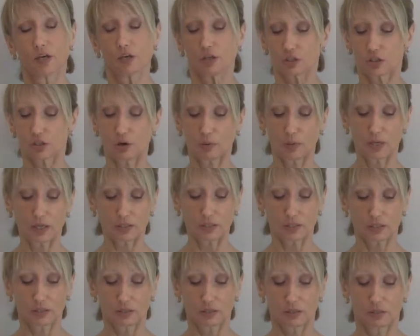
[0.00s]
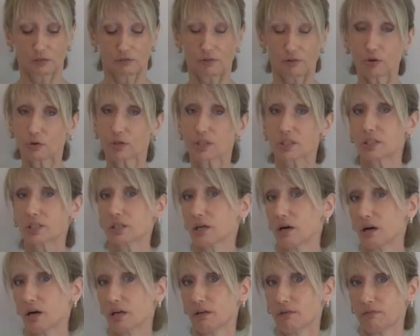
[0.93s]
So it's focusing
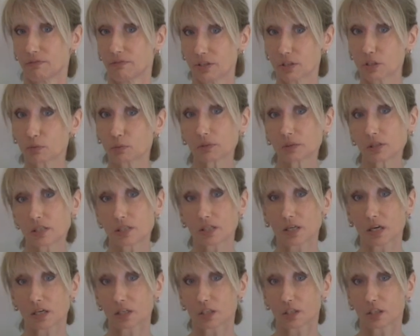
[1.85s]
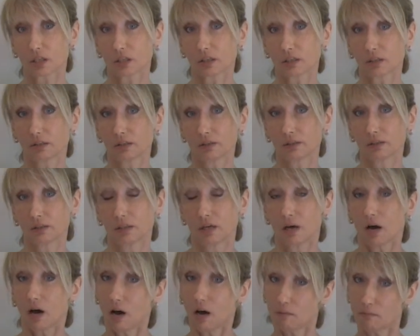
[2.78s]
on a visualization,
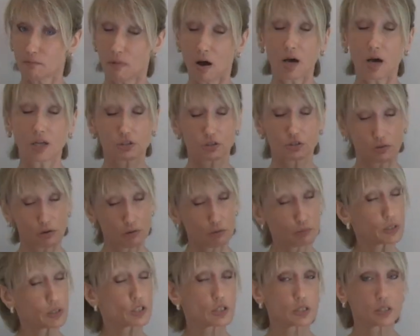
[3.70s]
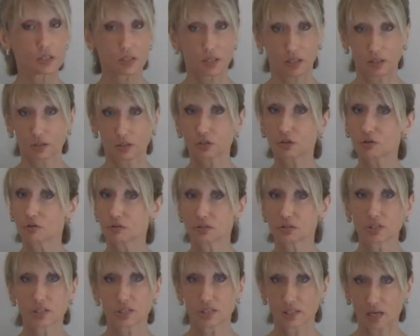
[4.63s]
a mantra, which is
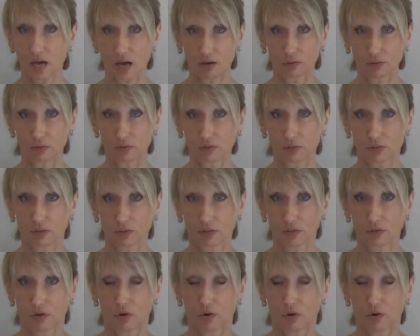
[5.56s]
internal sound,